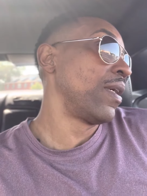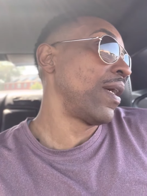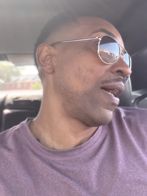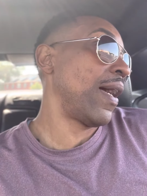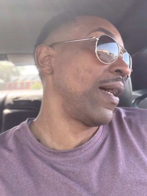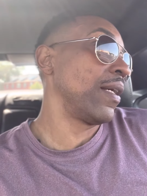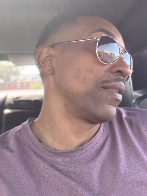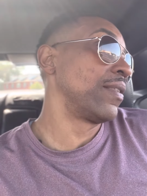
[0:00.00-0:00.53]

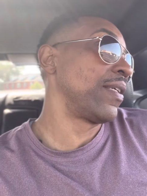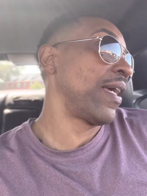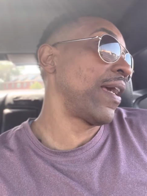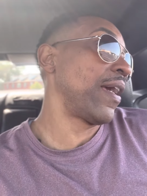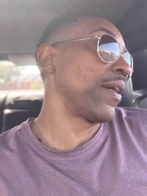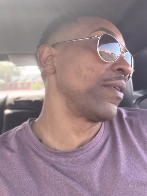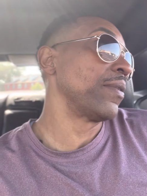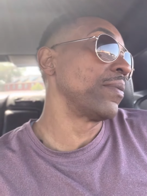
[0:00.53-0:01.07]
I'll
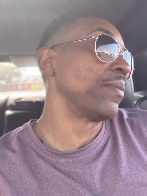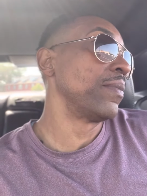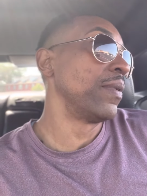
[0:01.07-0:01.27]
tag them.